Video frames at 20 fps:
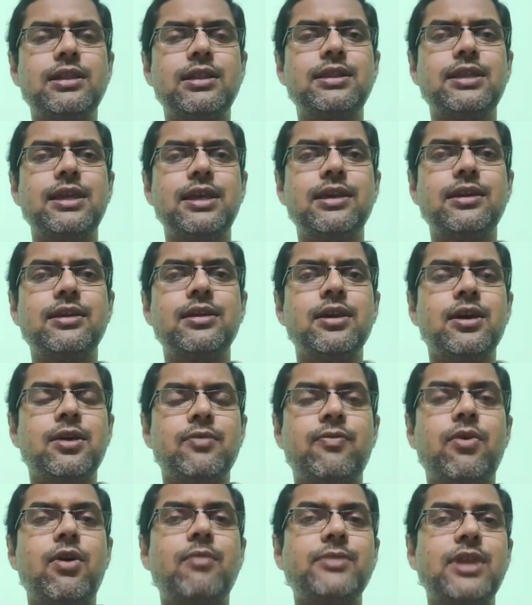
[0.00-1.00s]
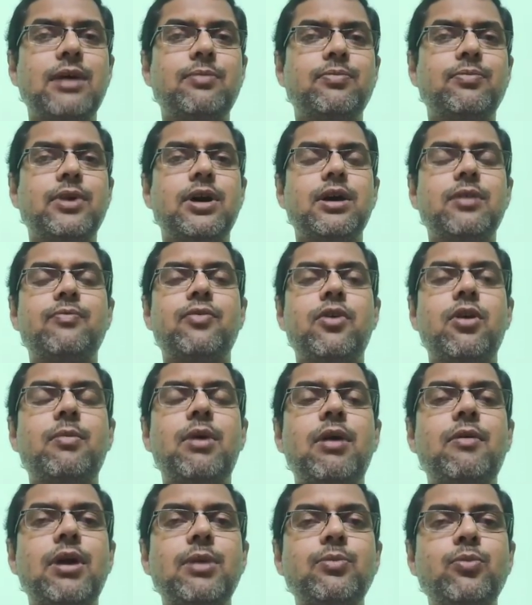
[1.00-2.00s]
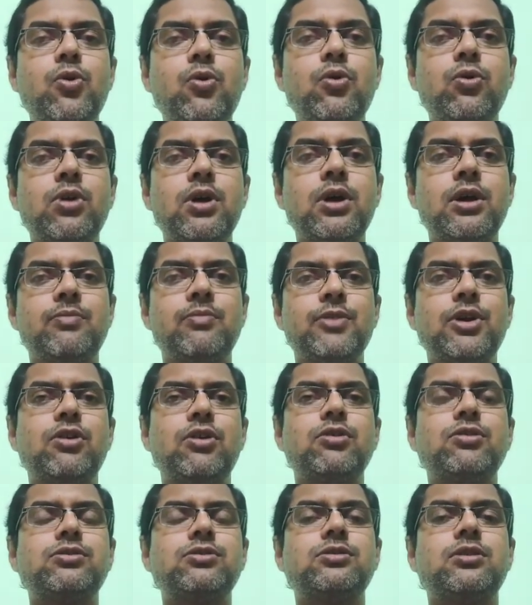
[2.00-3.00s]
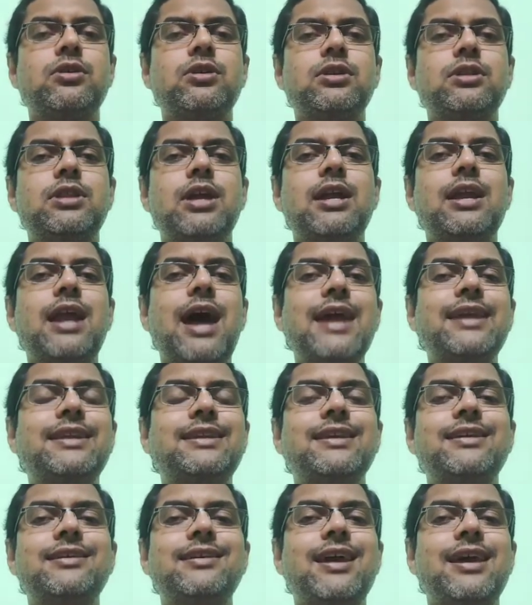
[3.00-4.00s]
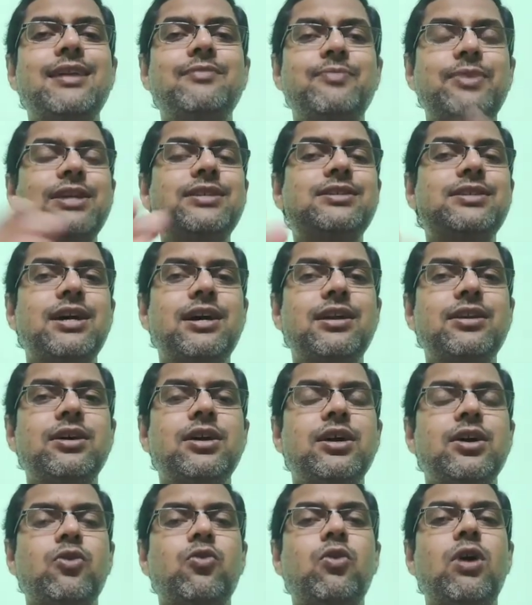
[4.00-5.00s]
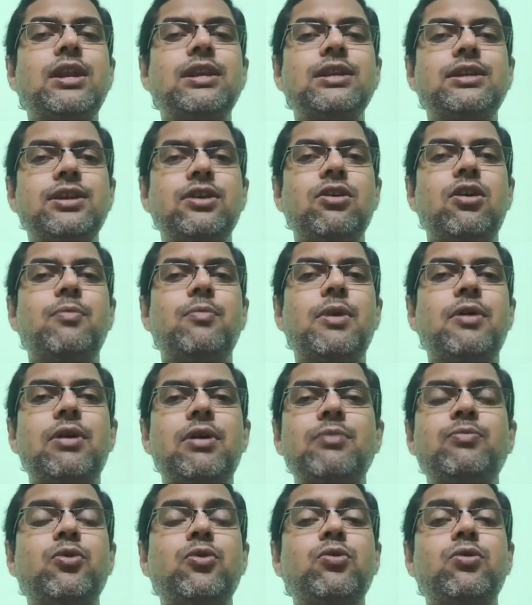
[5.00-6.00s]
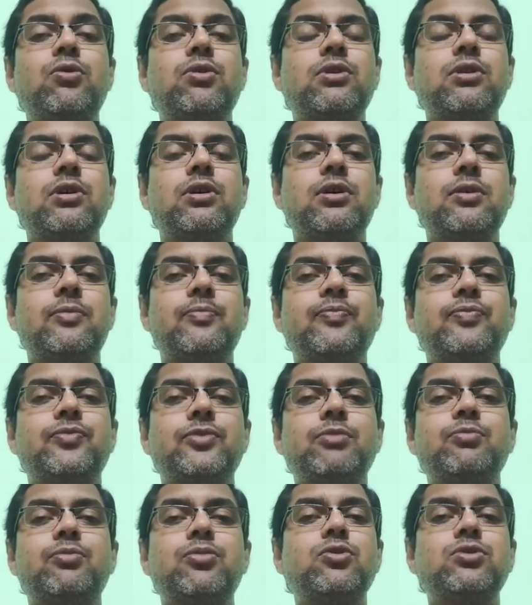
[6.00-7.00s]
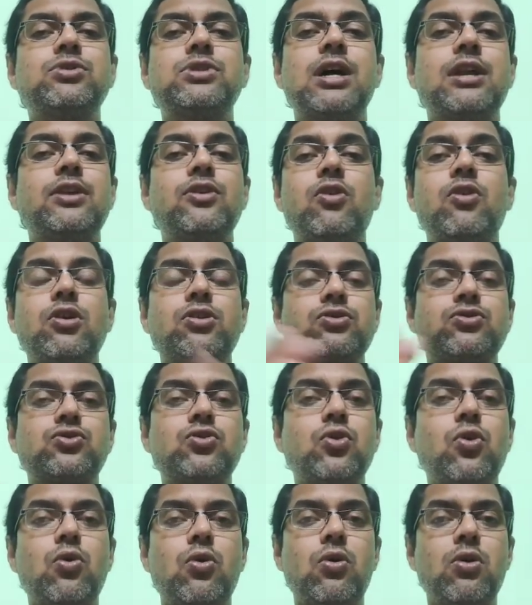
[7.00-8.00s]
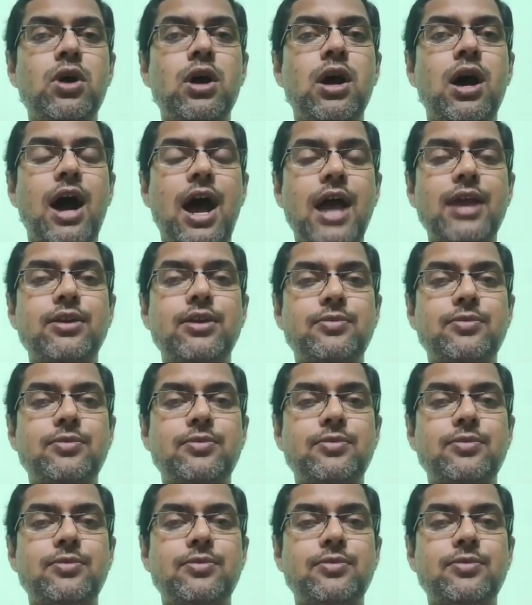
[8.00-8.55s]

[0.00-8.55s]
thing from our book, because the writing and picture quality of our books are not so high,